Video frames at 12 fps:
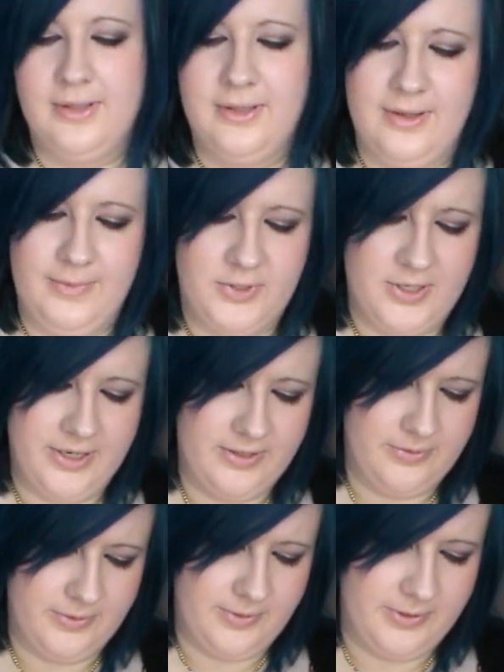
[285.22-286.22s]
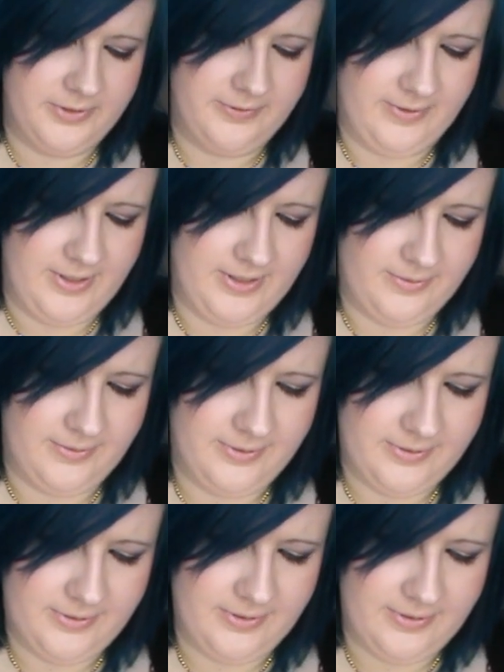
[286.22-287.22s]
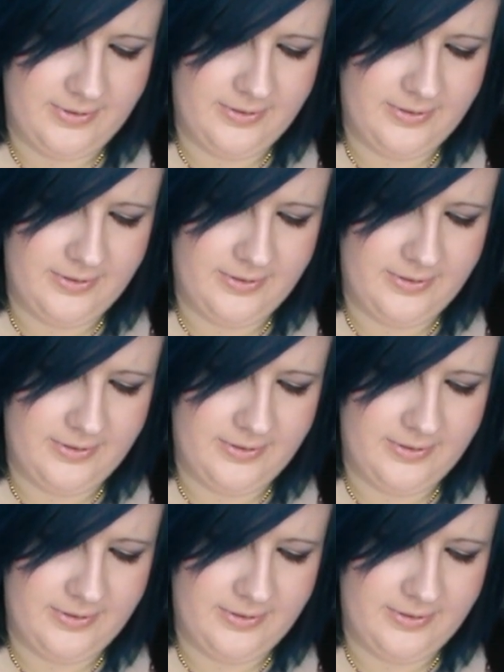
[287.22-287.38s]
let me try and do a swatch of these ones.